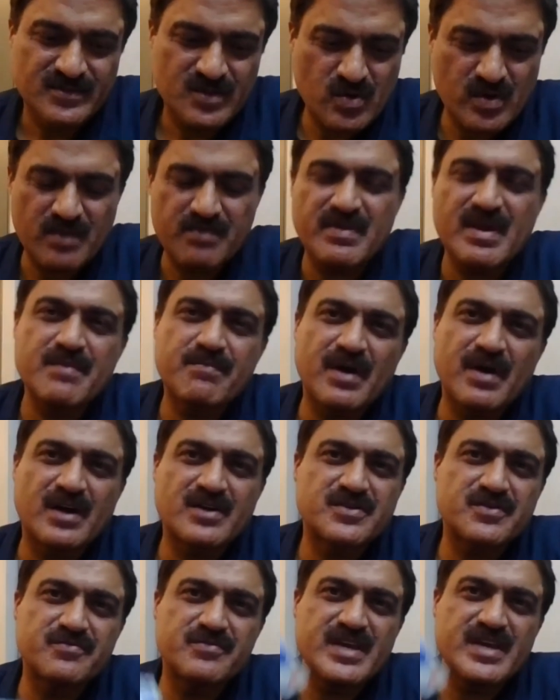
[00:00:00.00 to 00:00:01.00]
You can be a
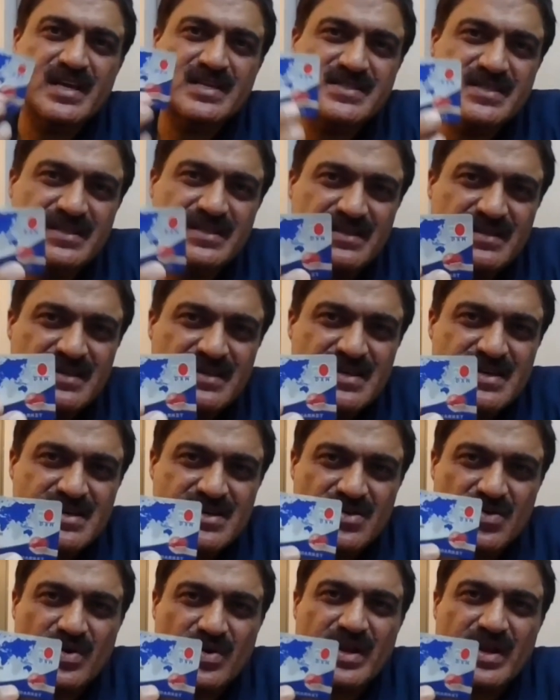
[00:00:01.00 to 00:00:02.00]
part of DXN,
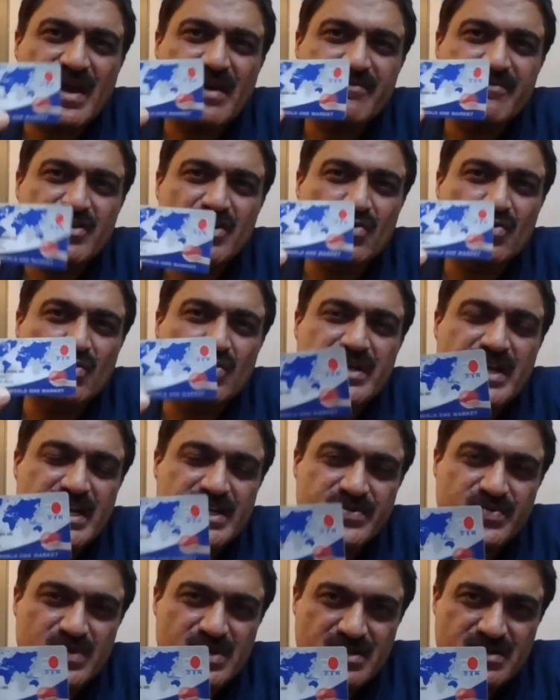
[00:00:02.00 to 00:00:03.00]
you can have your own
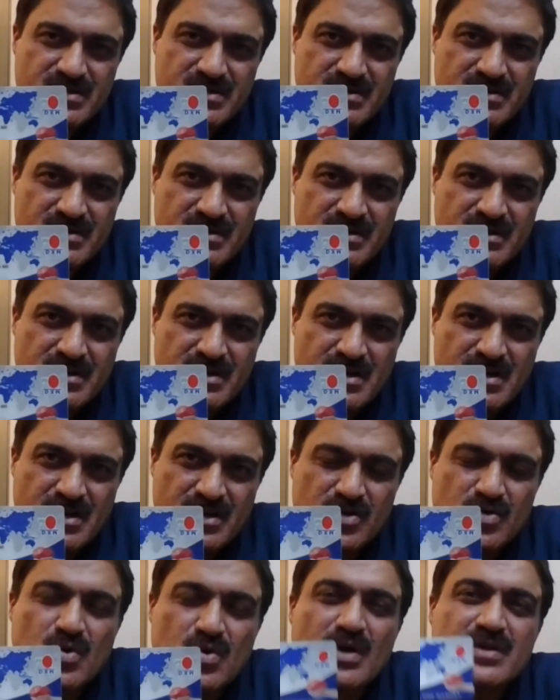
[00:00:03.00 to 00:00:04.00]
network.
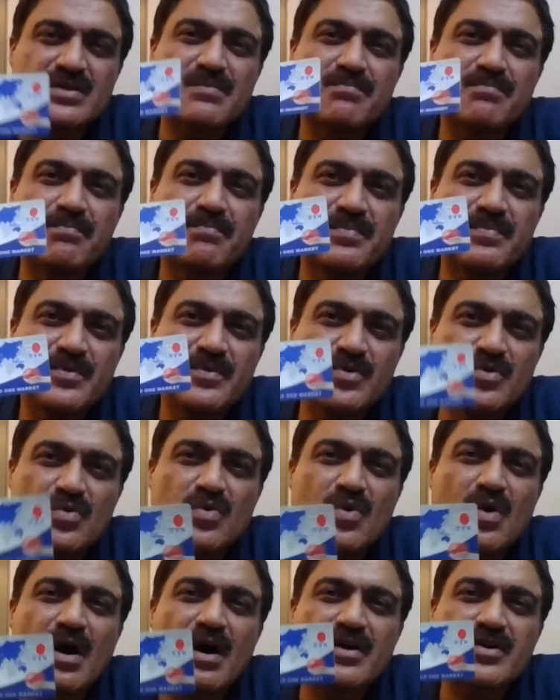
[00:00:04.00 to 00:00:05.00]
You
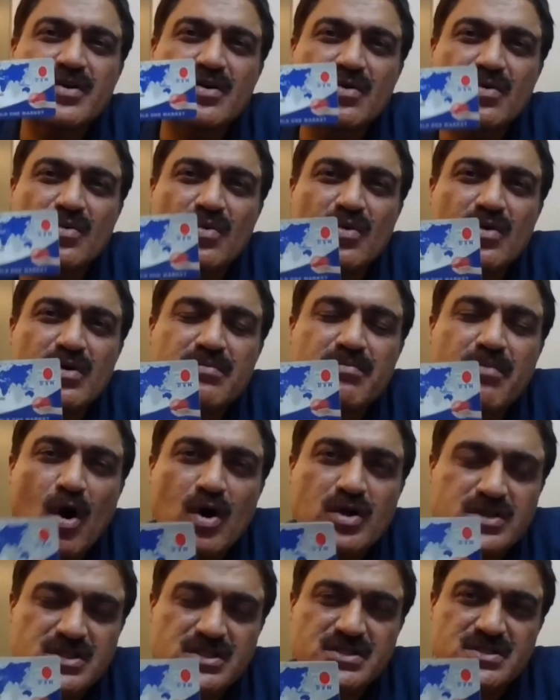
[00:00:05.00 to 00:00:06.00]
are your own
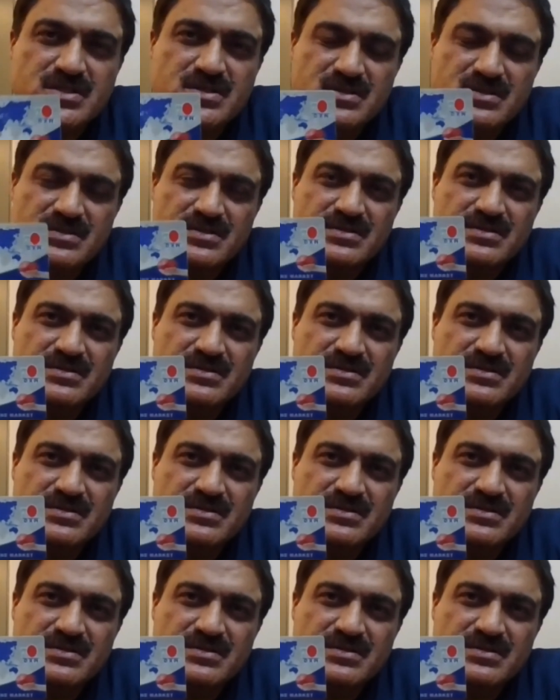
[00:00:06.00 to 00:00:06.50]
boss.